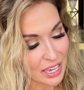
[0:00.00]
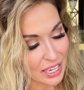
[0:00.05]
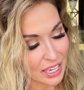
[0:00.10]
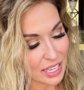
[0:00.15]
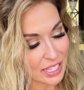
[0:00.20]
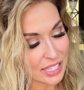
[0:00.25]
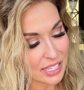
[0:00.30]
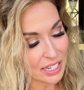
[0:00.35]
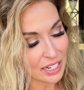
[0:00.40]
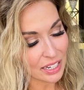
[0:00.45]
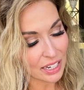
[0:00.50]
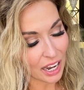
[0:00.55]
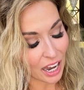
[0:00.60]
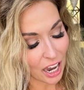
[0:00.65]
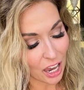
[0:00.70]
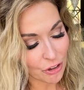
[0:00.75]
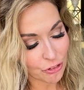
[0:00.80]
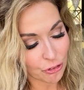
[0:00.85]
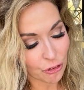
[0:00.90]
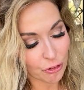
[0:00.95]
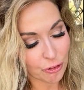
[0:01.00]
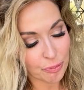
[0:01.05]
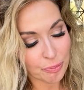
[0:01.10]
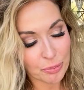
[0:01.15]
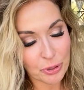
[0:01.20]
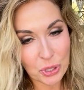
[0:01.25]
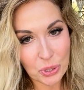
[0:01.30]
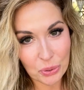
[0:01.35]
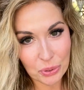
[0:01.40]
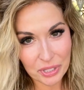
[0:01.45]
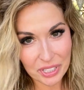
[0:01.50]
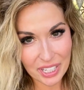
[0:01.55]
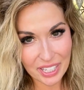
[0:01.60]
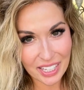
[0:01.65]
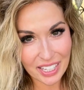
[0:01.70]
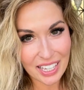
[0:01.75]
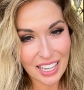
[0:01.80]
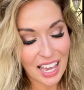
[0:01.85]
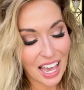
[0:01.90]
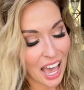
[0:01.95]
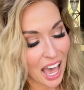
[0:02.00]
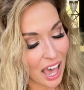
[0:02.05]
It's a life of beauty,